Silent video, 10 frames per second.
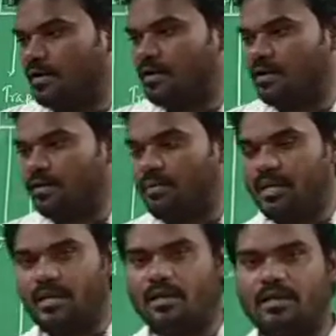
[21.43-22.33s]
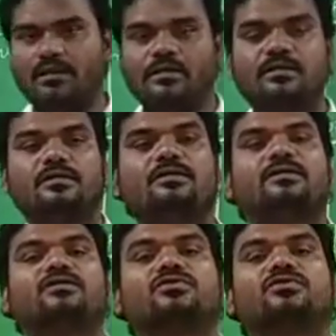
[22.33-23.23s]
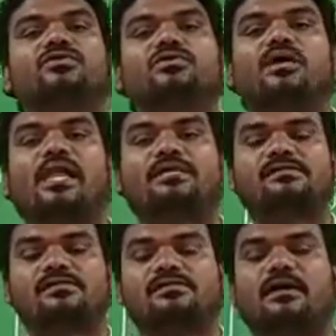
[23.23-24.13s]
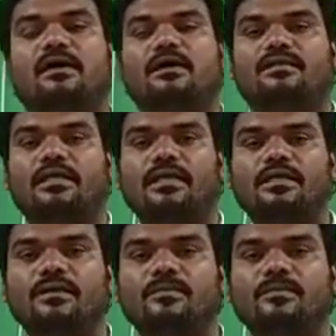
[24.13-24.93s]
Remaining two classes are there